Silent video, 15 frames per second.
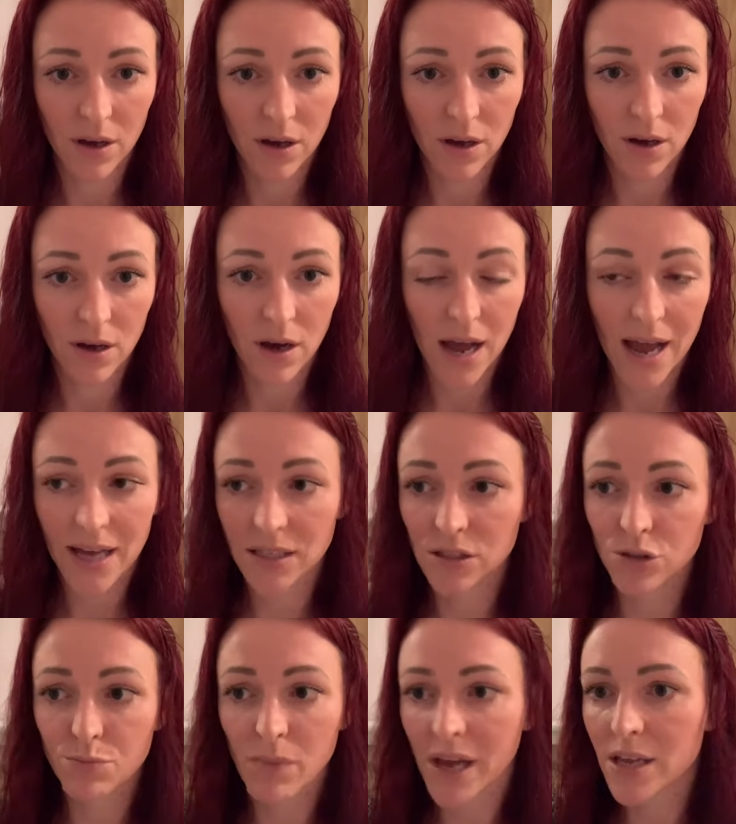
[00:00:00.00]
And
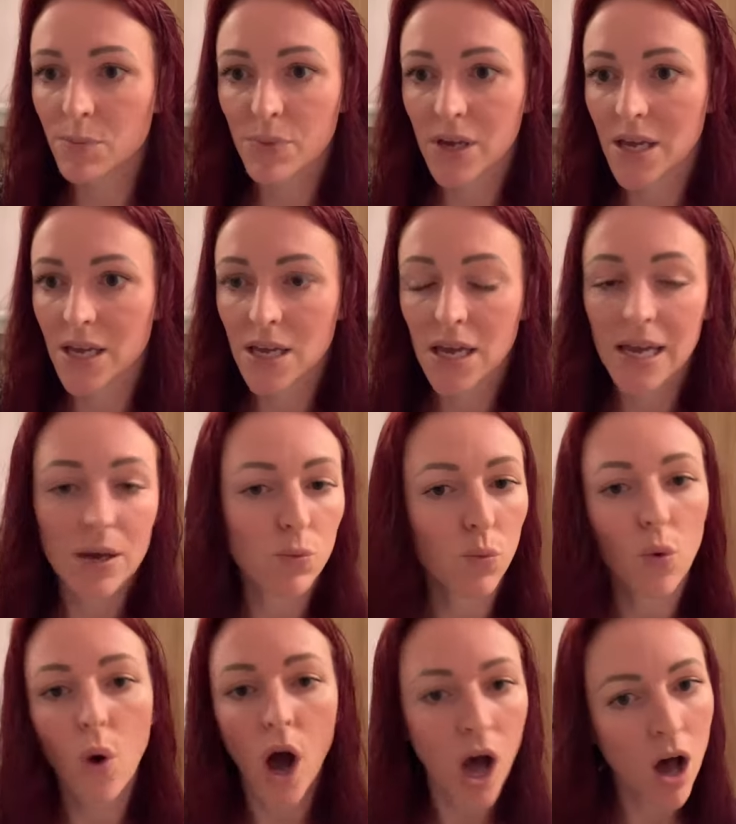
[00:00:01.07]
maybe it will
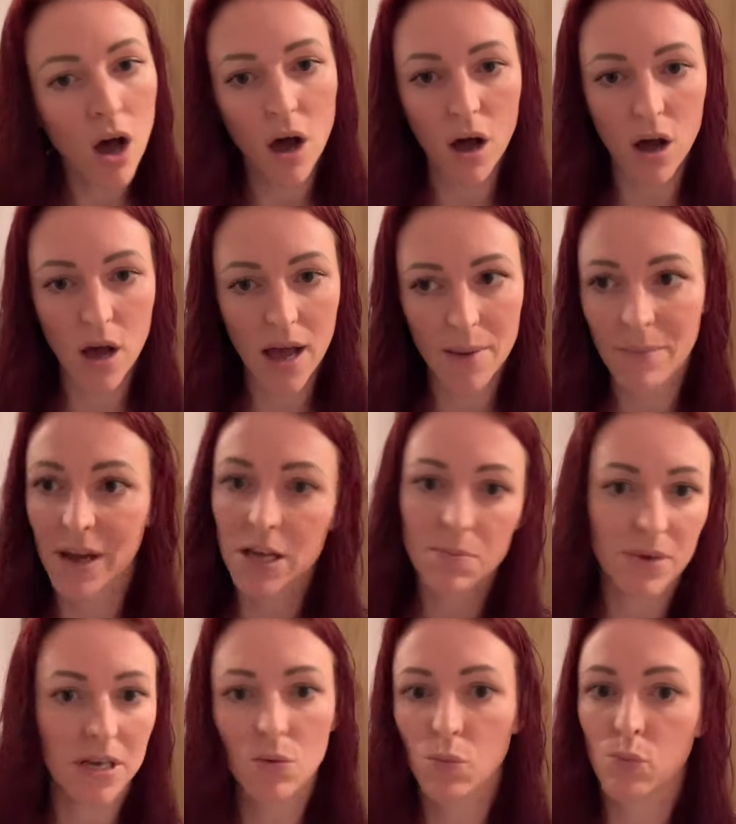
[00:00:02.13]
hurt and maybe
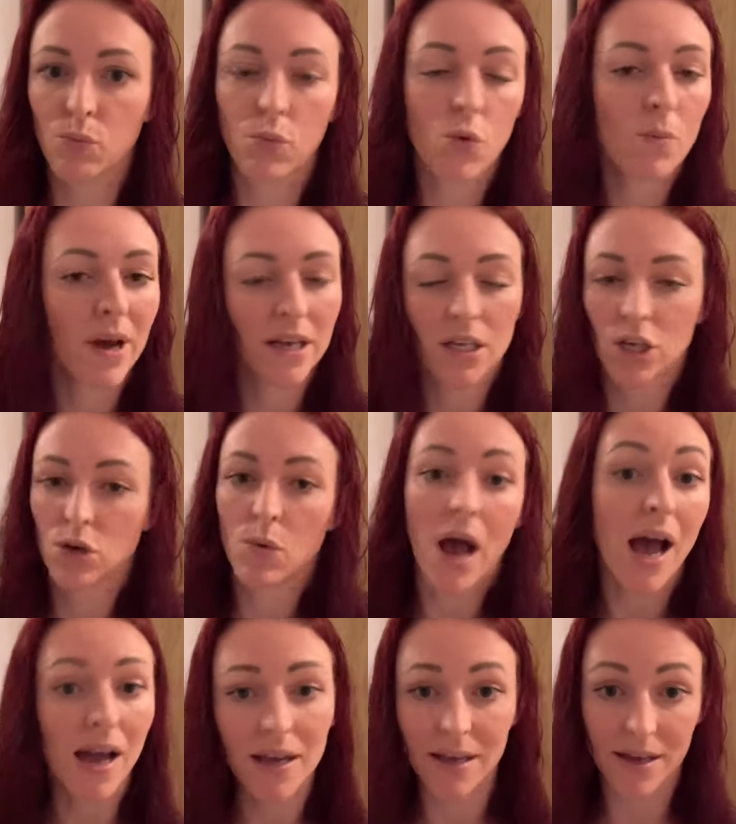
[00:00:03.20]
it will make you
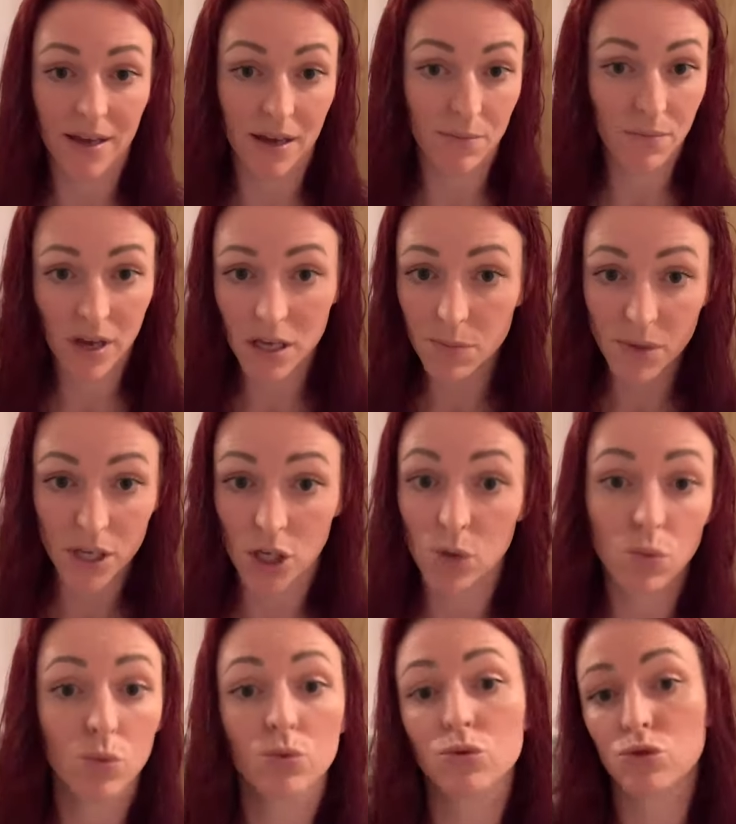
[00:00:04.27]
ache and maybe you
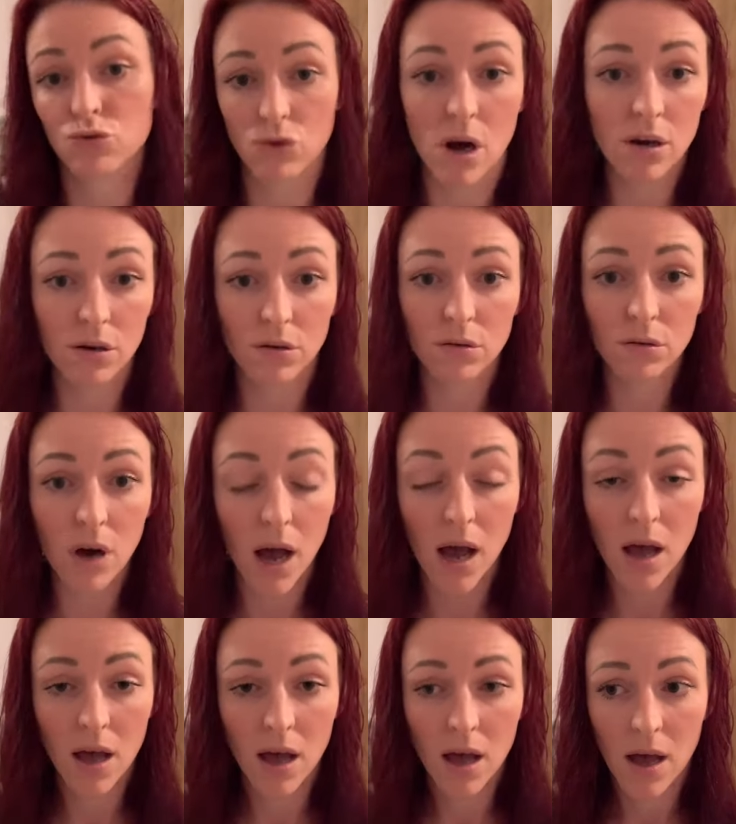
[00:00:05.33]
will struggle.
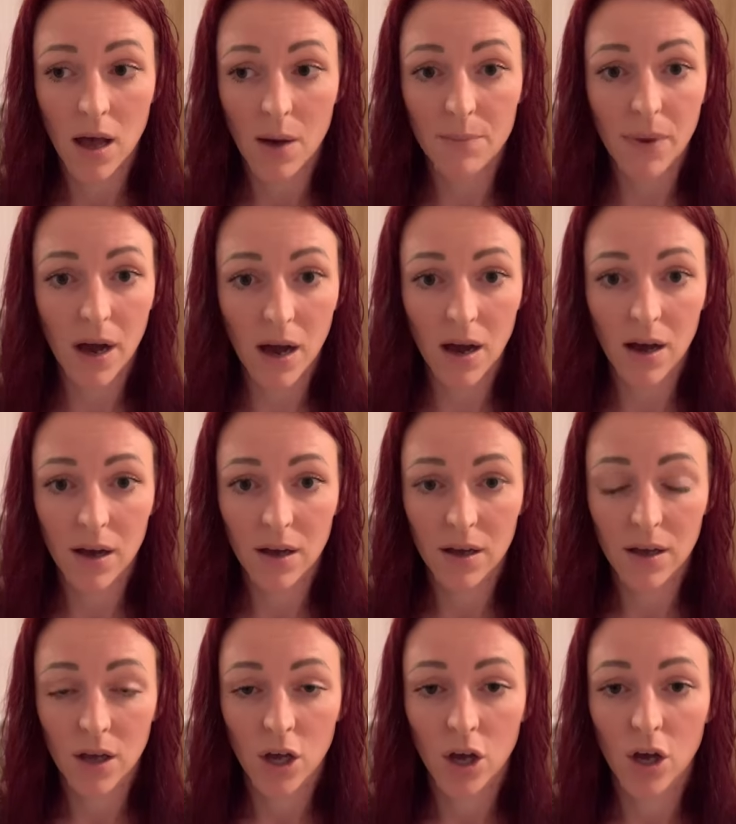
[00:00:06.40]
But
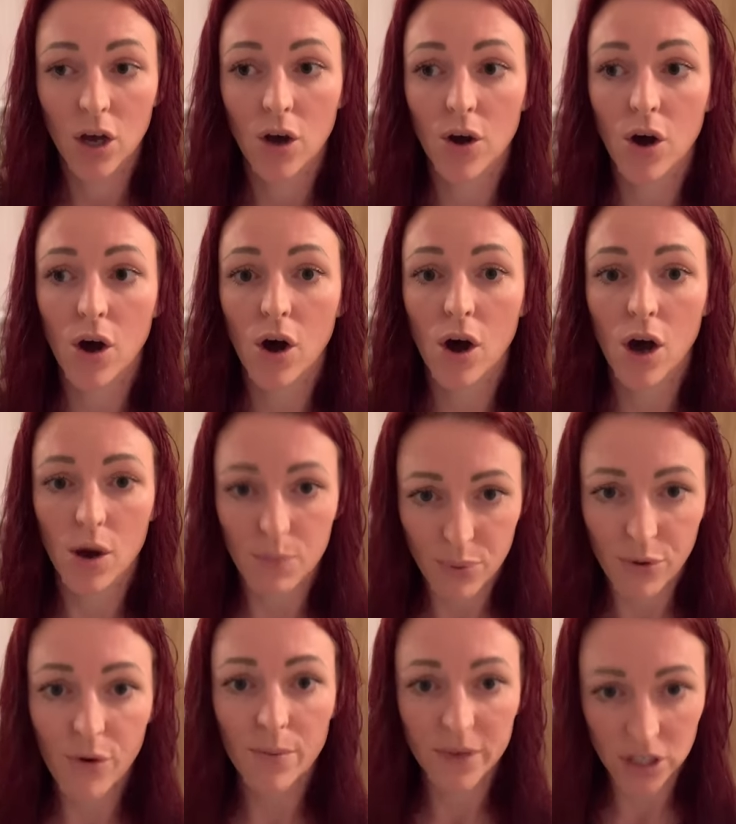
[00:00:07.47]
I
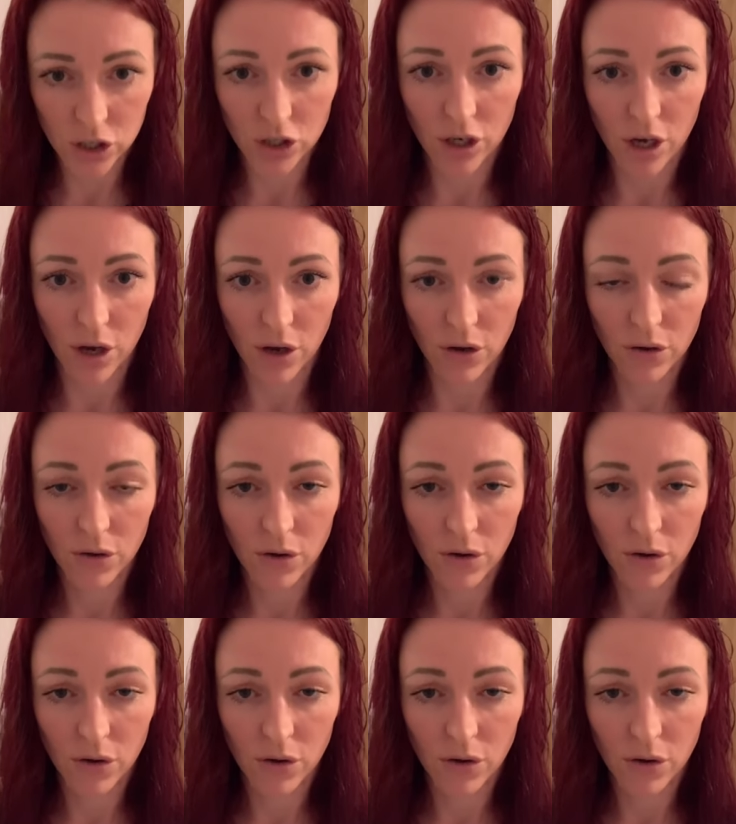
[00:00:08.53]
promise you,